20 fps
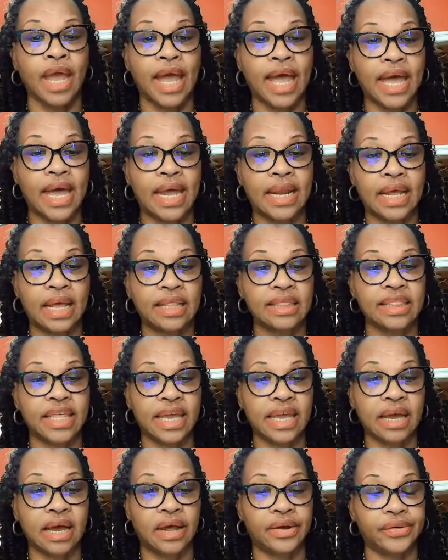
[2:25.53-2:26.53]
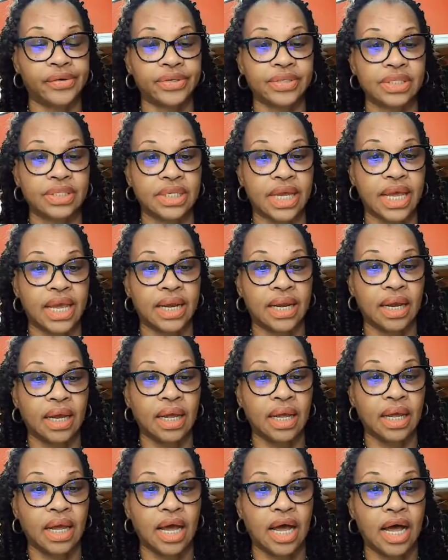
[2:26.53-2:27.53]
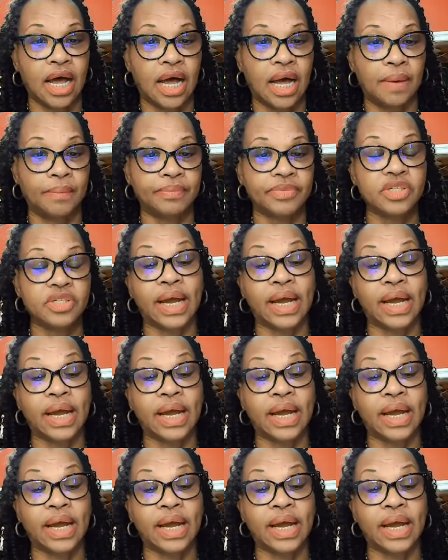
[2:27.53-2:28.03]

and they understand, so